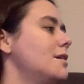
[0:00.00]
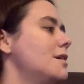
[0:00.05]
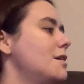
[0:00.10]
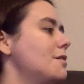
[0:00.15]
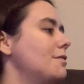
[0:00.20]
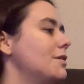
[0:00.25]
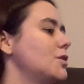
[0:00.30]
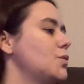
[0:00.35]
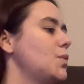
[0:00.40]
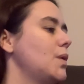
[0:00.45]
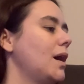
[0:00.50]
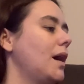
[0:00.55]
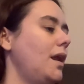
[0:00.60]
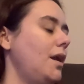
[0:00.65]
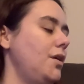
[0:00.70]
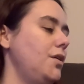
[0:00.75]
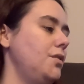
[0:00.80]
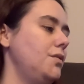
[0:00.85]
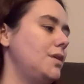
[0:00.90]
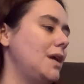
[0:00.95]
Which we got
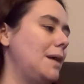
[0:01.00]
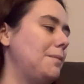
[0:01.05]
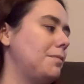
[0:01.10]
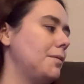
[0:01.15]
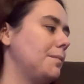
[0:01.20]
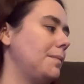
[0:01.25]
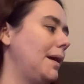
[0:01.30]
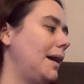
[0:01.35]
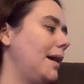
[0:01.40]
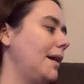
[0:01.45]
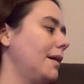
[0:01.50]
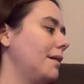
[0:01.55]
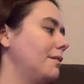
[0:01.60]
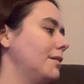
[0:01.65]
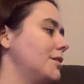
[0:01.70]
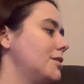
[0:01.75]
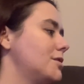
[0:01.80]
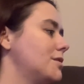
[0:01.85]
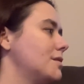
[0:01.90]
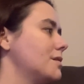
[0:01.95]
a new diaper bag,
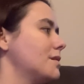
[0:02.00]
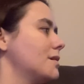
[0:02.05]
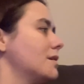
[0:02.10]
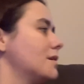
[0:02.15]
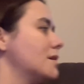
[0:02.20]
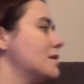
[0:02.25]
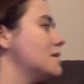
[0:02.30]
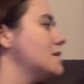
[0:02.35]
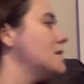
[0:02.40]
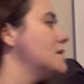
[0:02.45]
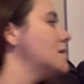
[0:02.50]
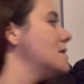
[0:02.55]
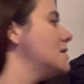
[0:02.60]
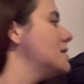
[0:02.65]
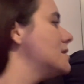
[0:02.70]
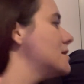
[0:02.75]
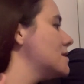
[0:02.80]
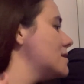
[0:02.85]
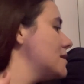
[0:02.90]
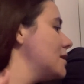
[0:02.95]
which
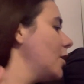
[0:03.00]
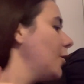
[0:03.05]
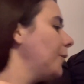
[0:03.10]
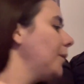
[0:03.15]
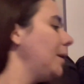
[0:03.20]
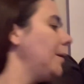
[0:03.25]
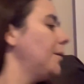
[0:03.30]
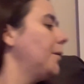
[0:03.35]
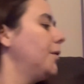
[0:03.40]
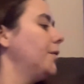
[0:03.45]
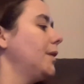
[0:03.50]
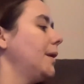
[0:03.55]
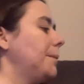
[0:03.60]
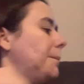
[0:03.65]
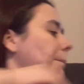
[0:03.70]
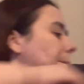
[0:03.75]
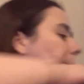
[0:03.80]
is it near me? Hold on.